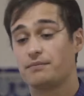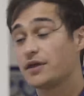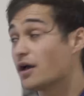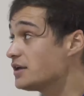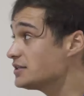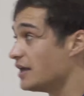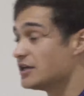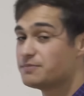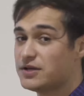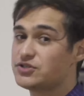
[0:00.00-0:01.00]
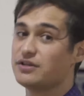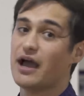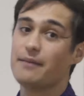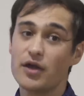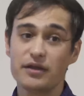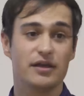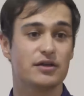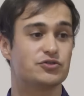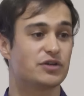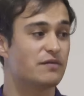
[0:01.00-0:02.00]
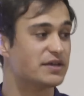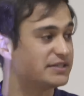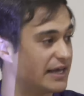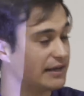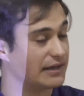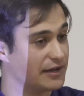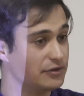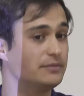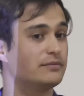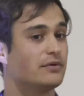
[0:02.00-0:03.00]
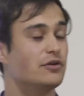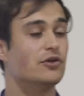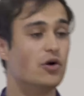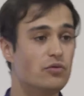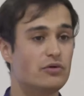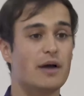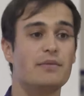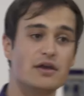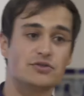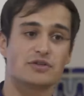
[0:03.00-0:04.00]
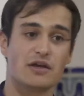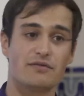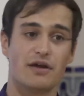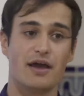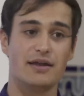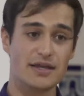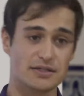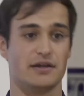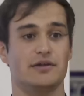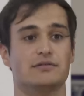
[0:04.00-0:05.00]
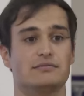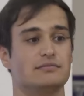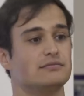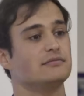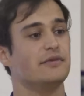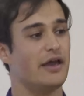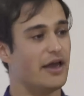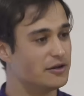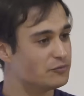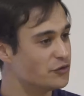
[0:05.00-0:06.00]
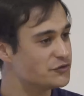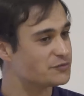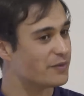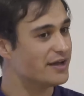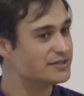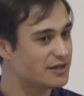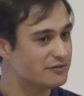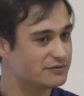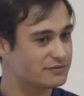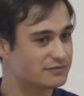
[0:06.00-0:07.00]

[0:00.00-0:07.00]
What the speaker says: Because, as mentioned, I'm not here to give a static ladder. No, I'm here to give an escalator, and it moves by itself.